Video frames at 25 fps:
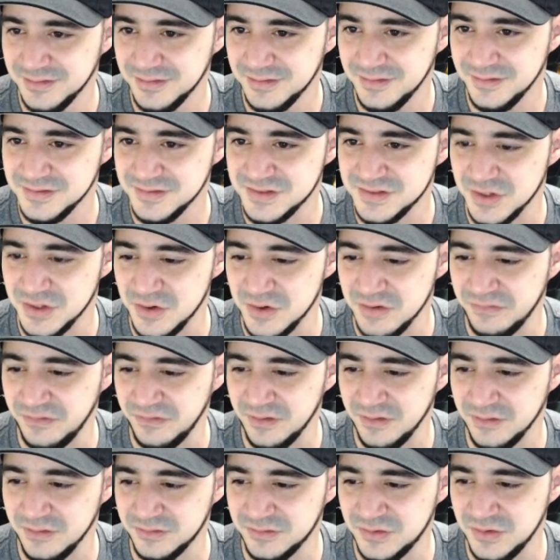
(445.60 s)
So if
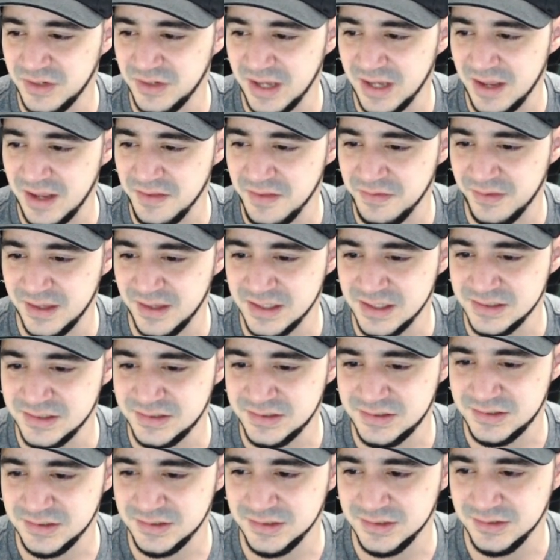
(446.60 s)
you to get
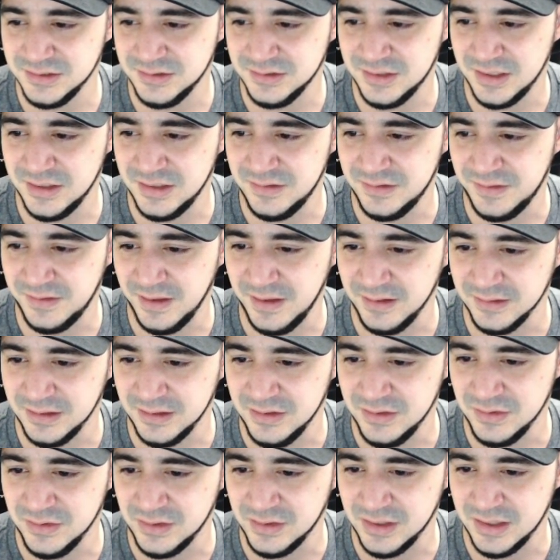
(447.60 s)
this, they think
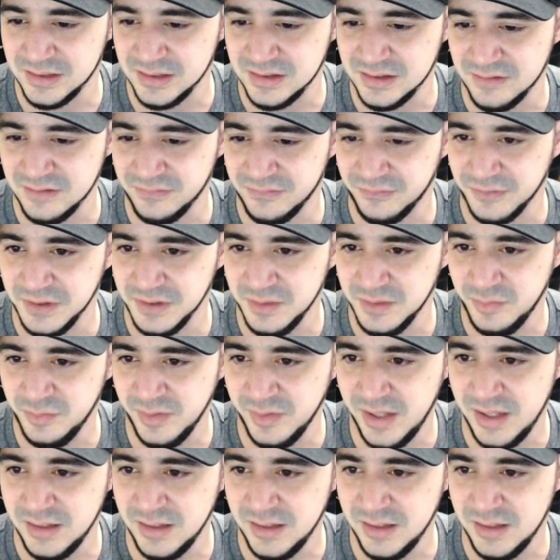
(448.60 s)
that you can get that free to play?